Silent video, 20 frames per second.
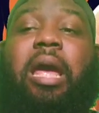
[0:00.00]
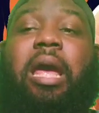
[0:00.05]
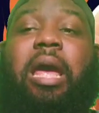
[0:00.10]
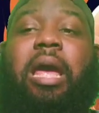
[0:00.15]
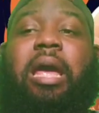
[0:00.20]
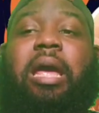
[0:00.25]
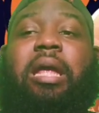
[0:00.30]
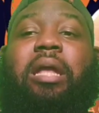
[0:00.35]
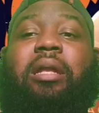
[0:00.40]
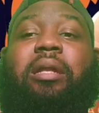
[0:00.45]

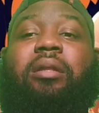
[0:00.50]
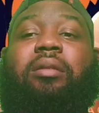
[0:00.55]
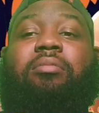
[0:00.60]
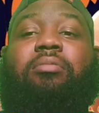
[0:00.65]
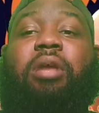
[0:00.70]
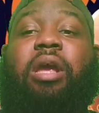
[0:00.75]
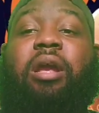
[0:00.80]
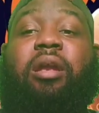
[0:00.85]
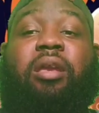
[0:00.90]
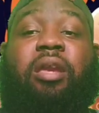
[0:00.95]
And
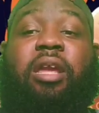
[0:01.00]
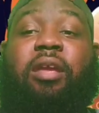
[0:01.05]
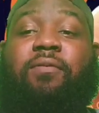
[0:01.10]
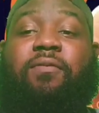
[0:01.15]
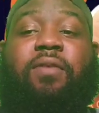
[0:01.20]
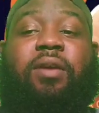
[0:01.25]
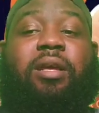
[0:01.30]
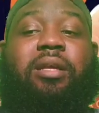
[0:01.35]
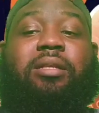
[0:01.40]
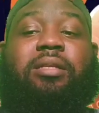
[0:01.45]
their
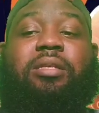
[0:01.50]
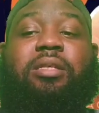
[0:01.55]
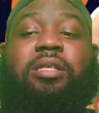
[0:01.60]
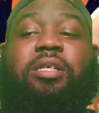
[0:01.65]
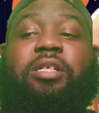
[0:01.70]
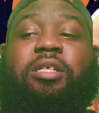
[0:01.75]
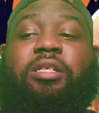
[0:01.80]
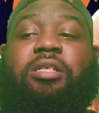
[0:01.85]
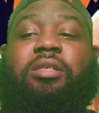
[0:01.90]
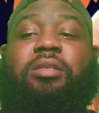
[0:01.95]
defense
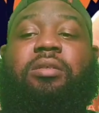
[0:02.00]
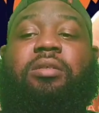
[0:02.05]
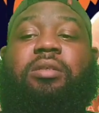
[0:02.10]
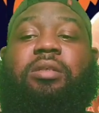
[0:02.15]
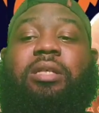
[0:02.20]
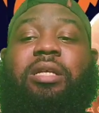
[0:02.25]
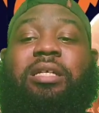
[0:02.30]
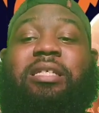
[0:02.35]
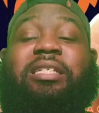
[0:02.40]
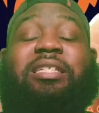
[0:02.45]

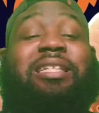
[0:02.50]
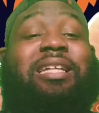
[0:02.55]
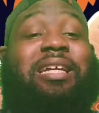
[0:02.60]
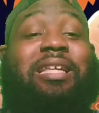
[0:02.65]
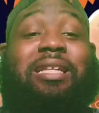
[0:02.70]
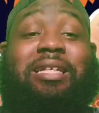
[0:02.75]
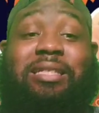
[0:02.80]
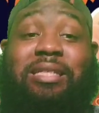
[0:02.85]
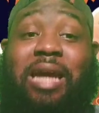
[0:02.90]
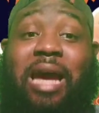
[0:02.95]
is
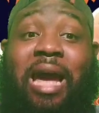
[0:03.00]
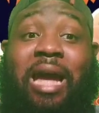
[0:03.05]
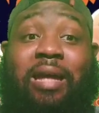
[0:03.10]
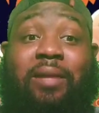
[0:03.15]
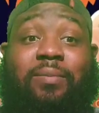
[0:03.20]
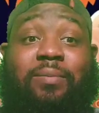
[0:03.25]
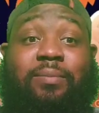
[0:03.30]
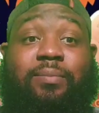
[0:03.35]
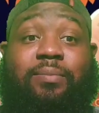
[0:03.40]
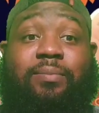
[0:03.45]
still intact.
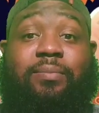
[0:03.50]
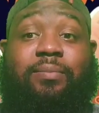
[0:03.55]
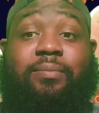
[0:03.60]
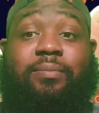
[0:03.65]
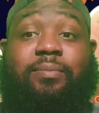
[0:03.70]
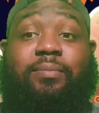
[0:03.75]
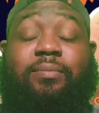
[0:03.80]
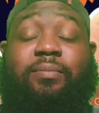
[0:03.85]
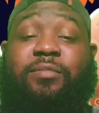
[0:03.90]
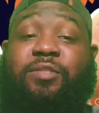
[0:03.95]

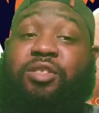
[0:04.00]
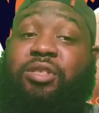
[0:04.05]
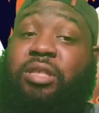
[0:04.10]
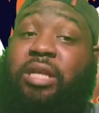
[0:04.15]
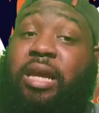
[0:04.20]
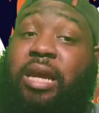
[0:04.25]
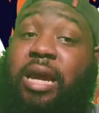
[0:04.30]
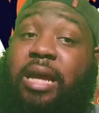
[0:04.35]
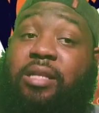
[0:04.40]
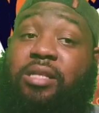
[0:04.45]

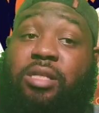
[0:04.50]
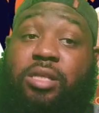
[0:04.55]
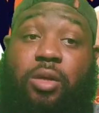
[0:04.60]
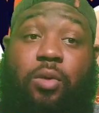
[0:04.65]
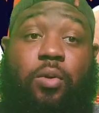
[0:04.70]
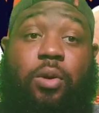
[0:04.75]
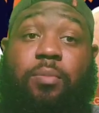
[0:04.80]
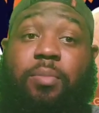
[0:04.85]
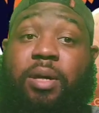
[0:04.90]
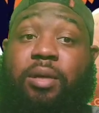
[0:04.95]
Still got
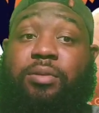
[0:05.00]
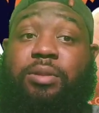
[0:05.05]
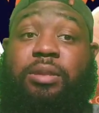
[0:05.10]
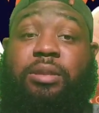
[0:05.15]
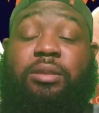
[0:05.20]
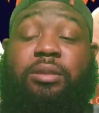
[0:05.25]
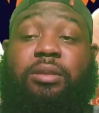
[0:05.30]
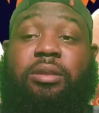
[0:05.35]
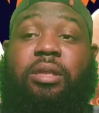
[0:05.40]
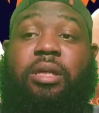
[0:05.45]
Joey
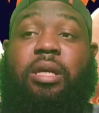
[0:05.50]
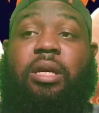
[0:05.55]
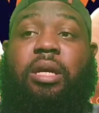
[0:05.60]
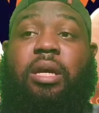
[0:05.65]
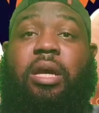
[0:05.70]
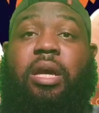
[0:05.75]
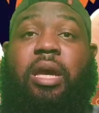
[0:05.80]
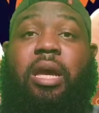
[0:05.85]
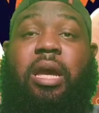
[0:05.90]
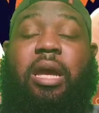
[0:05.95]
Bosa
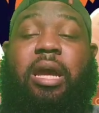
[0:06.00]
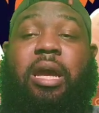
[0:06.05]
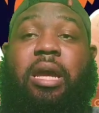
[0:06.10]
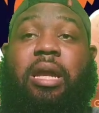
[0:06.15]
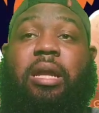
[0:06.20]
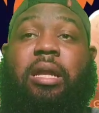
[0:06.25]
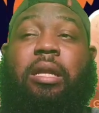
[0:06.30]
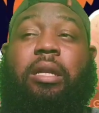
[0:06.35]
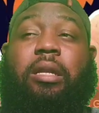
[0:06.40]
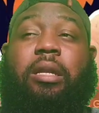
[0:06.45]

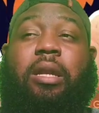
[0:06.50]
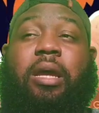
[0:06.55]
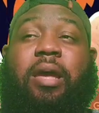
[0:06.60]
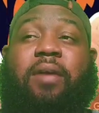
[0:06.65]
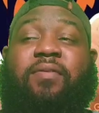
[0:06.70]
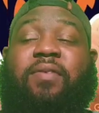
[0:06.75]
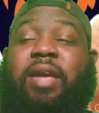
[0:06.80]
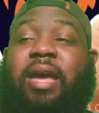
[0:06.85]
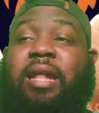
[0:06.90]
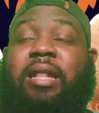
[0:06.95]
and
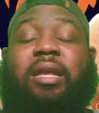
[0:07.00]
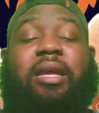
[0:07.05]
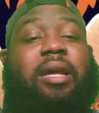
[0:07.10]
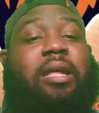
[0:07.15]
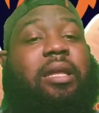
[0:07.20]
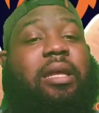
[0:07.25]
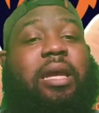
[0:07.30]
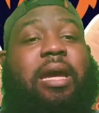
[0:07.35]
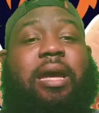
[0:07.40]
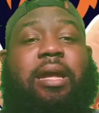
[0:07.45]
I forgot
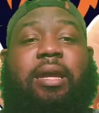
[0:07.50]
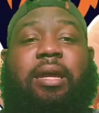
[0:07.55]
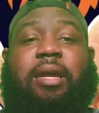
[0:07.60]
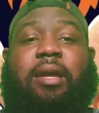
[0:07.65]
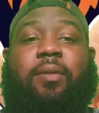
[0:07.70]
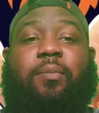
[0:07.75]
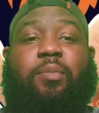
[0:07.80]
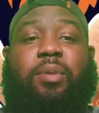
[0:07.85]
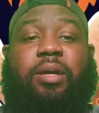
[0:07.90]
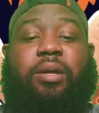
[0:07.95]
the other guy's
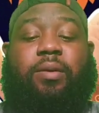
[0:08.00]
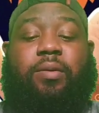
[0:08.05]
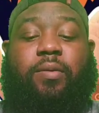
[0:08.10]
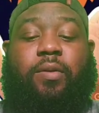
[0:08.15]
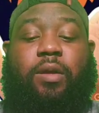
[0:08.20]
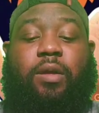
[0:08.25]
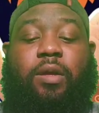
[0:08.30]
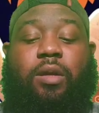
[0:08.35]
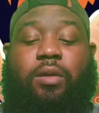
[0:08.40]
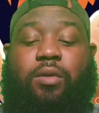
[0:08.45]
name.
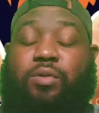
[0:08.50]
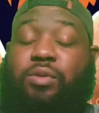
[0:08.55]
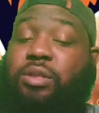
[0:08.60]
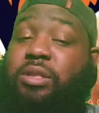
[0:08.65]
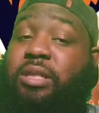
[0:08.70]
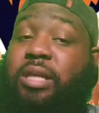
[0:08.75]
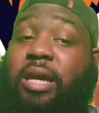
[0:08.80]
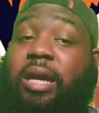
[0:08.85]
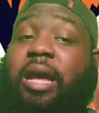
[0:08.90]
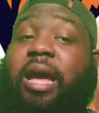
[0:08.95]

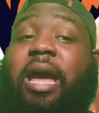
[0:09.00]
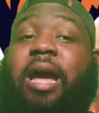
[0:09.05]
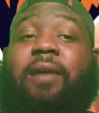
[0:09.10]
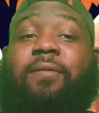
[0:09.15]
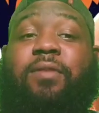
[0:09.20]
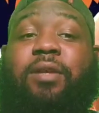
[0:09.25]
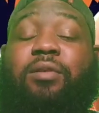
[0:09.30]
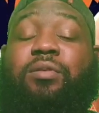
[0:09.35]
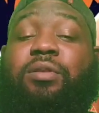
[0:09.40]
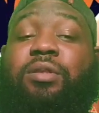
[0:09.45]
Still
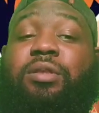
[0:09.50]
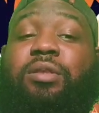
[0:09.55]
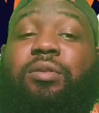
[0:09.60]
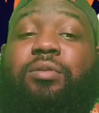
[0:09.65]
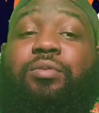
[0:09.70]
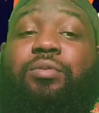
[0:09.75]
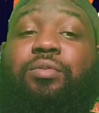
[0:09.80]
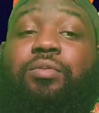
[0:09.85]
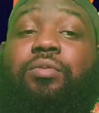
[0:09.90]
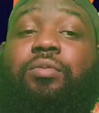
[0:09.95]
have those
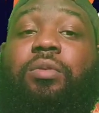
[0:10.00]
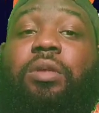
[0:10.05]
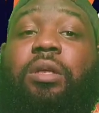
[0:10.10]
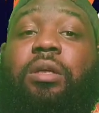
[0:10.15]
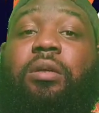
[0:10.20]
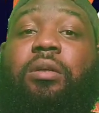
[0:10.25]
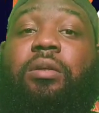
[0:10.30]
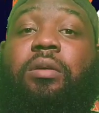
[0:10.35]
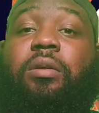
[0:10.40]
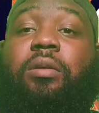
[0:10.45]
two
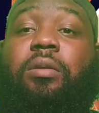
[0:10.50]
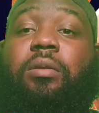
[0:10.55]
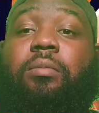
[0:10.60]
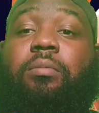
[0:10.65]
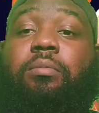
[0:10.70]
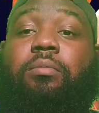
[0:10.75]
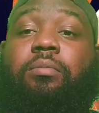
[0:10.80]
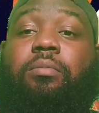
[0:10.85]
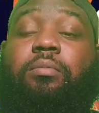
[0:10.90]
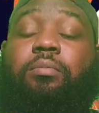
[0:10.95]

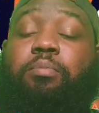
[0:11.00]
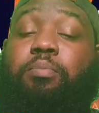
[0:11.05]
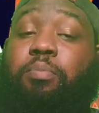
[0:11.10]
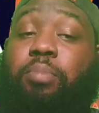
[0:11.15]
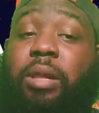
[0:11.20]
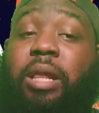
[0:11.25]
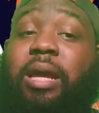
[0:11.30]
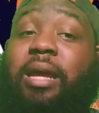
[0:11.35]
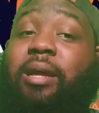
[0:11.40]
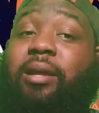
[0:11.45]

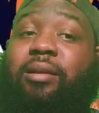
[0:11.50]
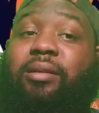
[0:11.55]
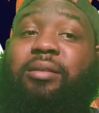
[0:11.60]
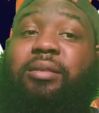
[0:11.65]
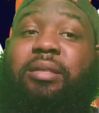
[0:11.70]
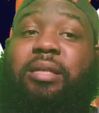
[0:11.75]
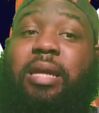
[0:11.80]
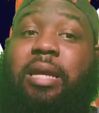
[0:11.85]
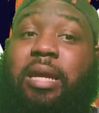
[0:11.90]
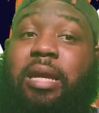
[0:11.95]

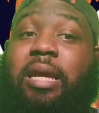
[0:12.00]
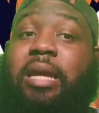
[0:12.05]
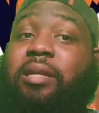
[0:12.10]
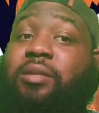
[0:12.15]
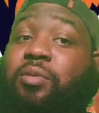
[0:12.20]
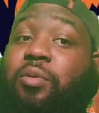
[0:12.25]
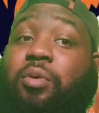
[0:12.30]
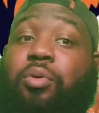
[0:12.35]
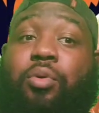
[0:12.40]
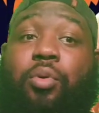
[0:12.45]
players that can
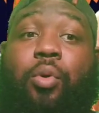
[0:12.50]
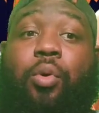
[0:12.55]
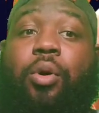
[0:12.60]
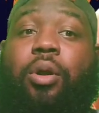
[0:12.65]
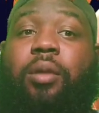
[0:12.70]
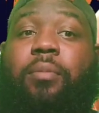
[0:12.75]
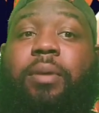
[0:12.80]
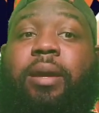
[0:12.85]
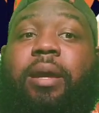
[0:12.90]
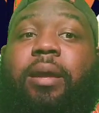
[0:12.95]
get to a
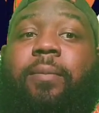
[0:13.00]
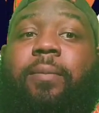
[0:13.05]
quarter.